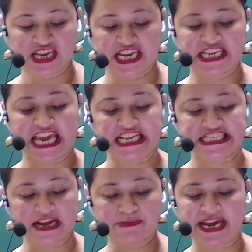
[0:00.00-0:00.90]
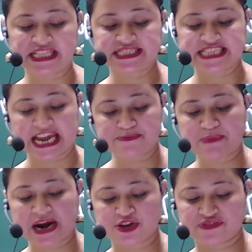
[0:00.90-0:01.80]
It examines that
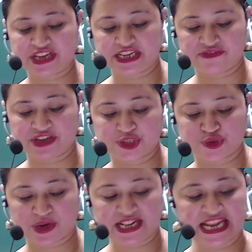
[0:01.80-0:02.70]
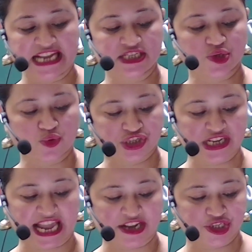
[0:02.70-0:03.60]
part of individual and
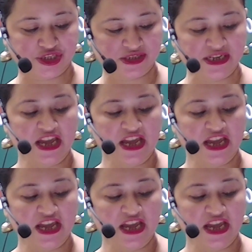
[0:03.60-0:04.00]
social action